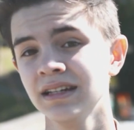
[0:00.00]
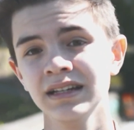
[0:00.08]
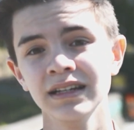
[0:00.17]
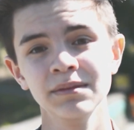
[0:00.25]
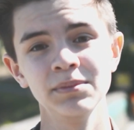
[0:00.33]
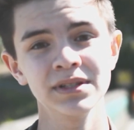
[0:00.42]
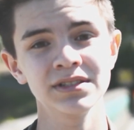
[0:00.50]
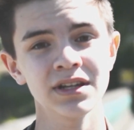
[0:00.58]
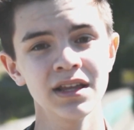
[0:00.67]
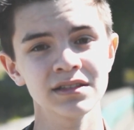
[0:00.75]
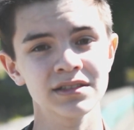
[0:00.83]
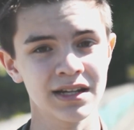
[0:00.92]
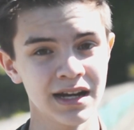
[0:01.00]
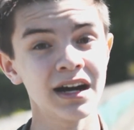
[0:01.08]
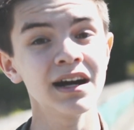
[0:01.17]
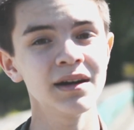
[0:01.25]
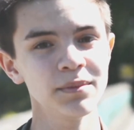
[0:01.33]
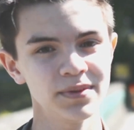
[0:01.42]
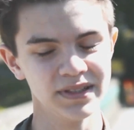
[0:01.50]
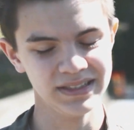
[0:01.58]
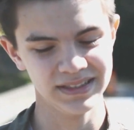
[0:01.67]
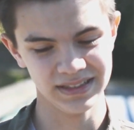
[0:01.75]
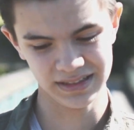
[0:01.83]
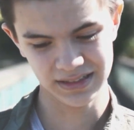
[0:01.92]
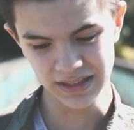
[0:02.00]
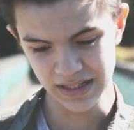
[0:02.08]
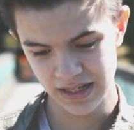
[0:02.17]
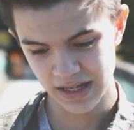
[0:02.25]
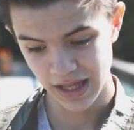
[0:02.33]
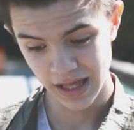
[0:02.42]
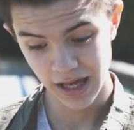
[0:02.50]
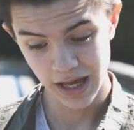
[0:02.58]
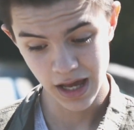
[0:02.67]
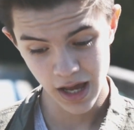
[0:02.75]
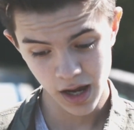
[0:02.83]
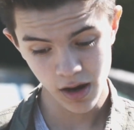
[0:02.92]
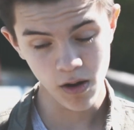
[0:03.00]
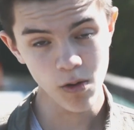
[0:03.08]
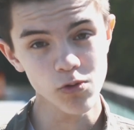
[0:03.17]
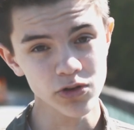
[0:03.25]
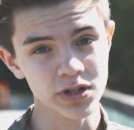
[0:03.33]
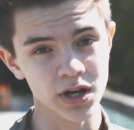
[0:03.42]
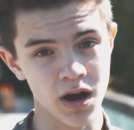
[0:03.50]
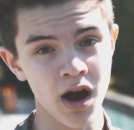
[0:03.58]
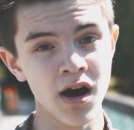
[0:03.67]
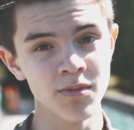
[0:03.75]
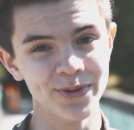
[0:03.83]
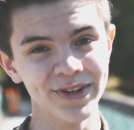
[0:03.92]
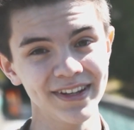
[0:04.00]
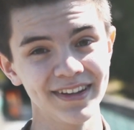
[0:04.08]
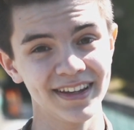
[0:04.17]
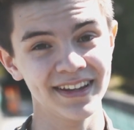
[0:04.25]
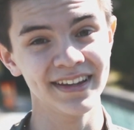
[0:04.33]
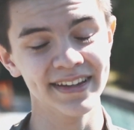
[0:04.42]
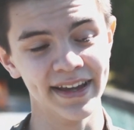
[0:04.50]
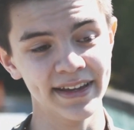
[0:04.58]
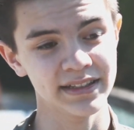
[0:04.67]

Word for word: be each other's company. Oh, company,